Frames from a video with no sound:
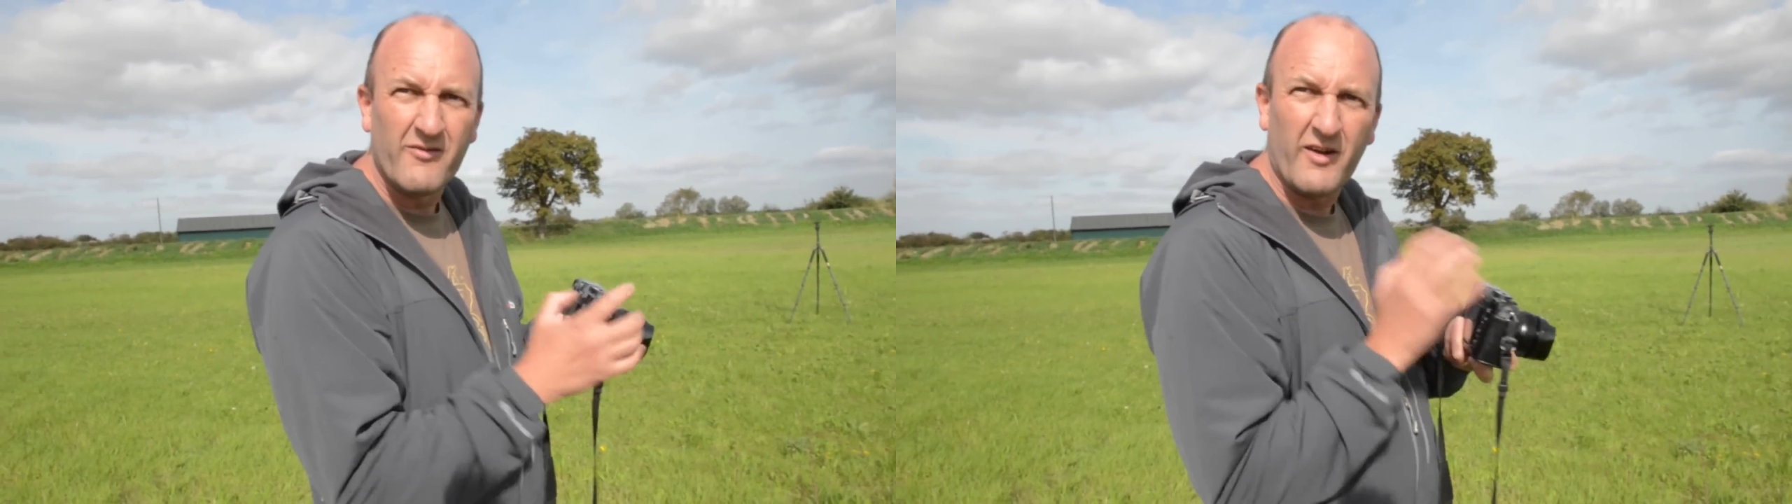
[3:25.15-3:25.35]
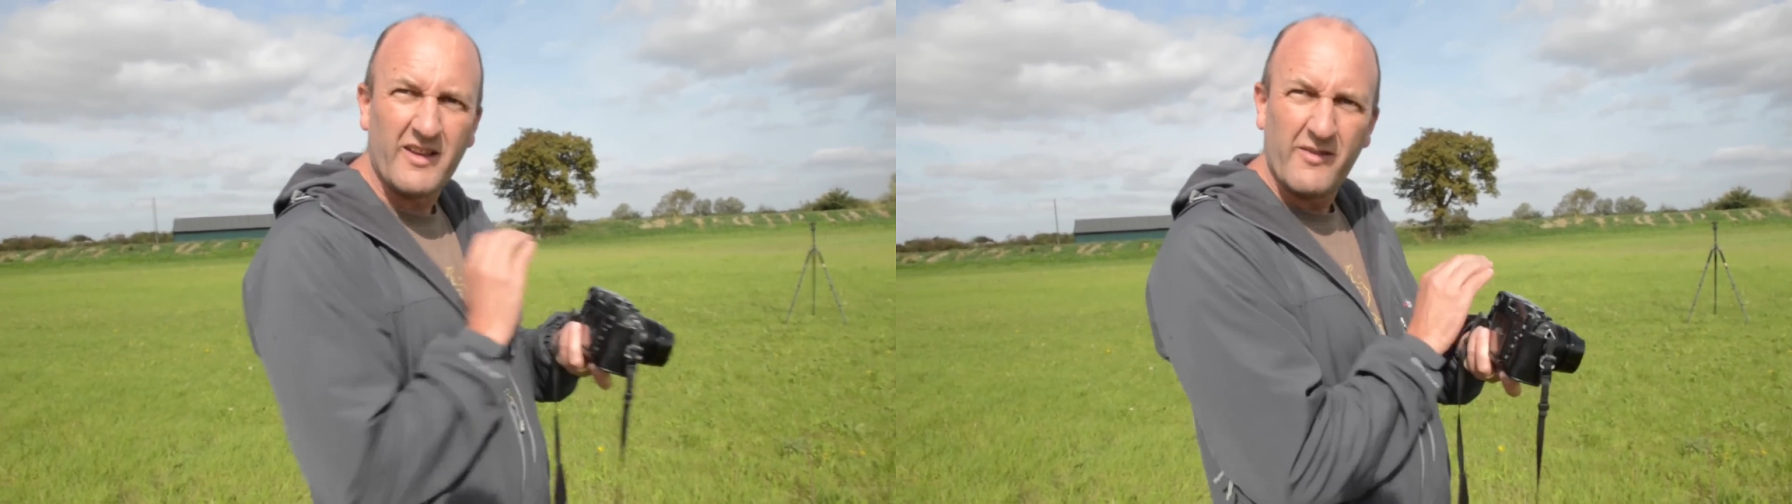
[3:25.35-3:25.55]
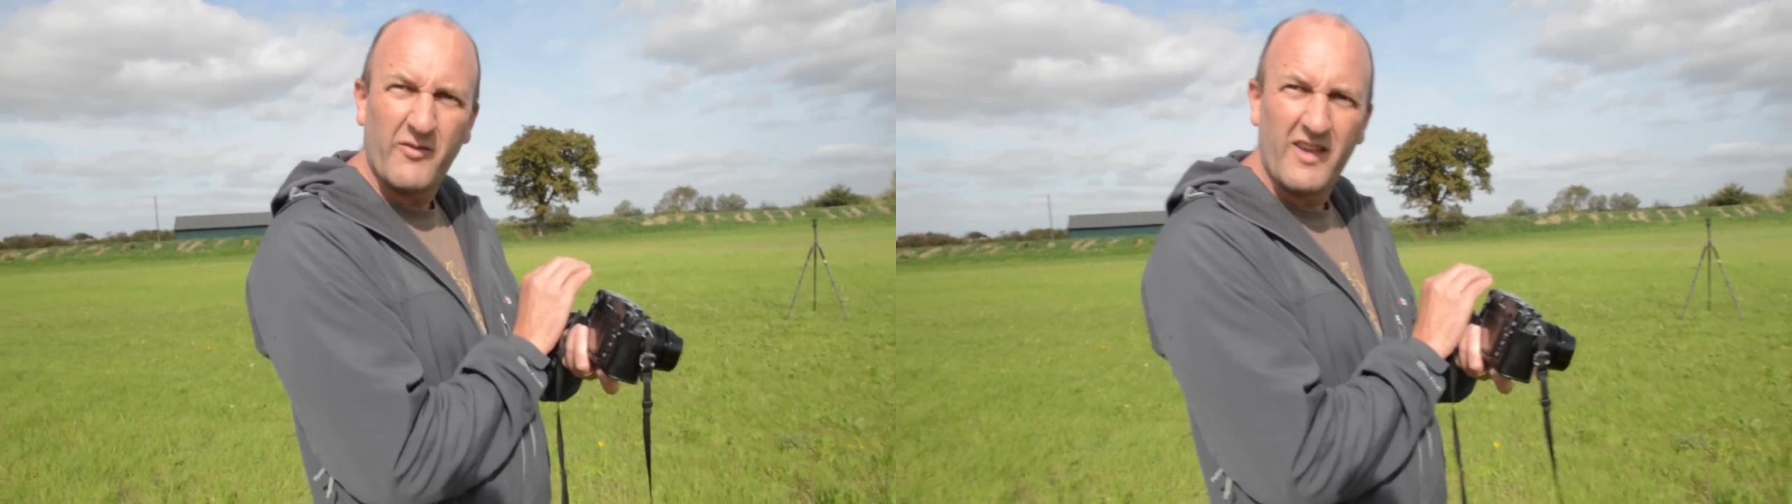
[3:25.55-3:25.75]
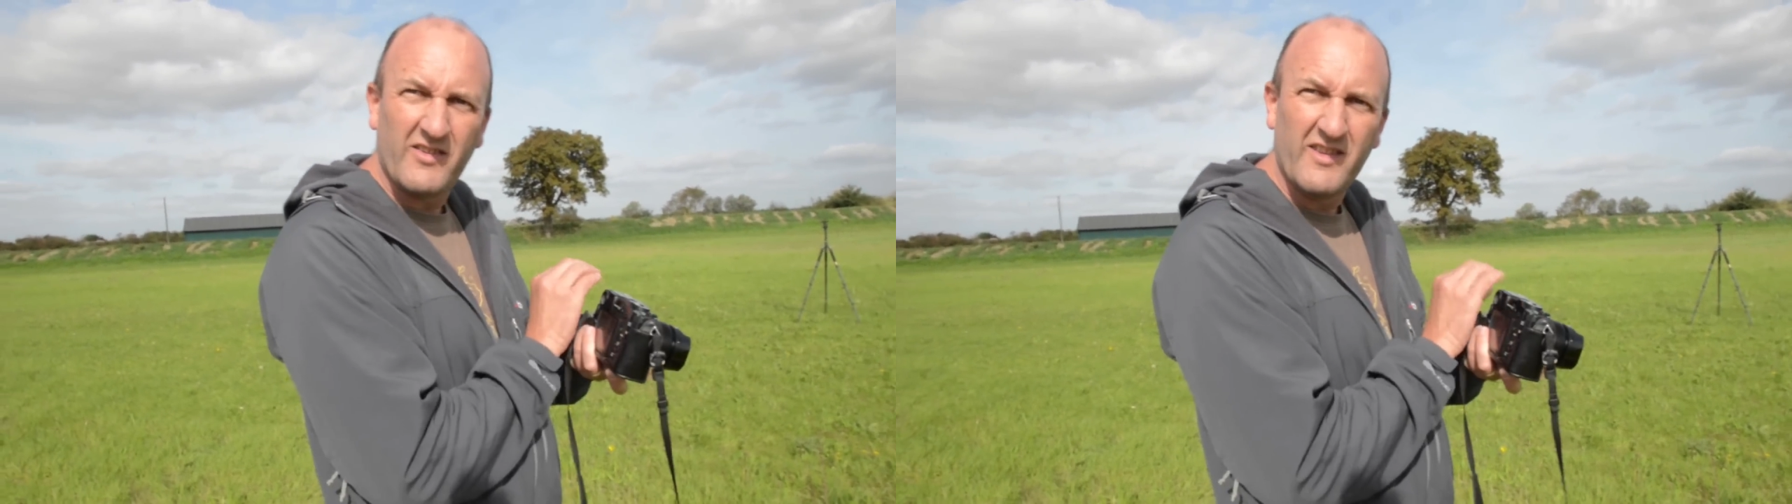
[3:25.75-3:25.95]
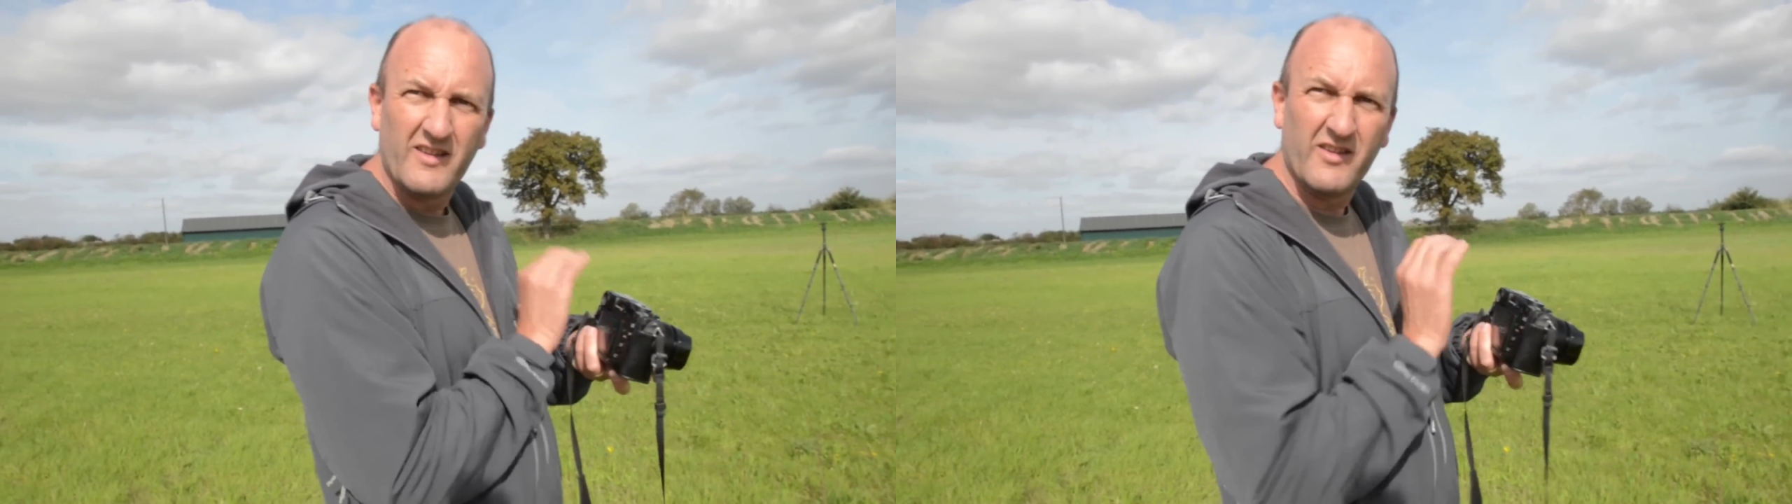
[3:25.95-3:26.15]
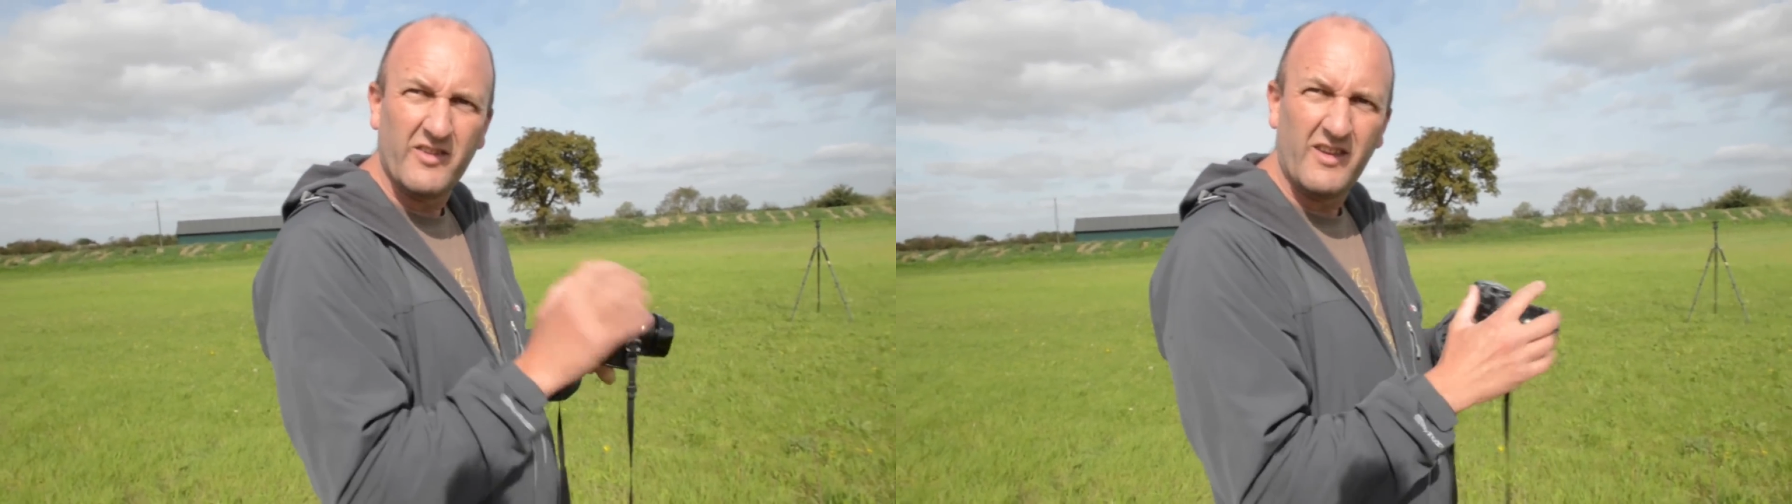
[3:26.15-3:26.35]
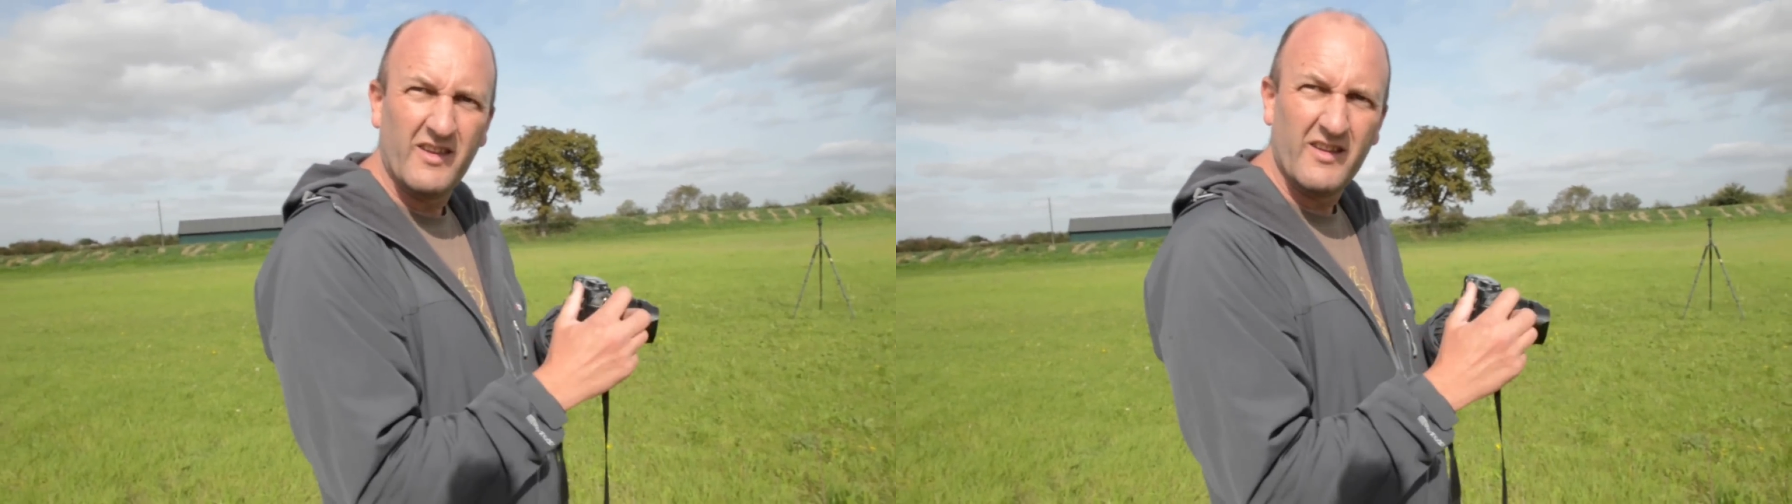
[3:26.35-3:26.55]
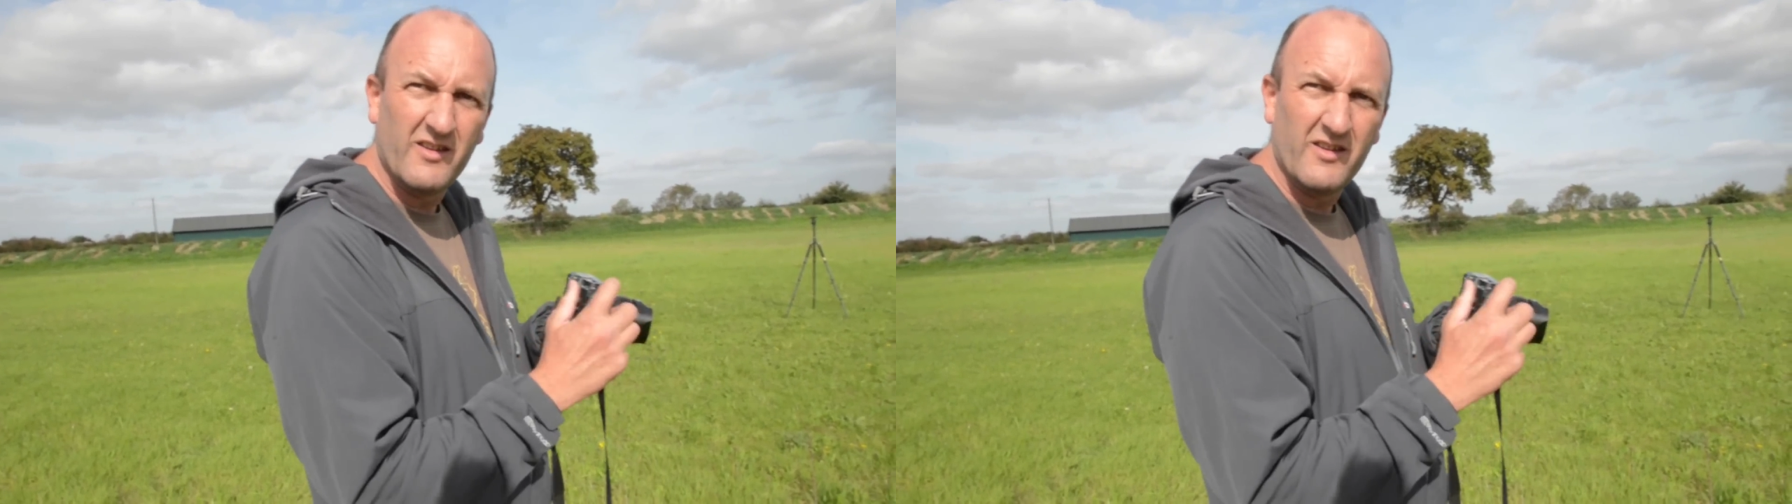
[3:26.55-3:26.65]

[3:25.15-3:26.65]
while you're facing into the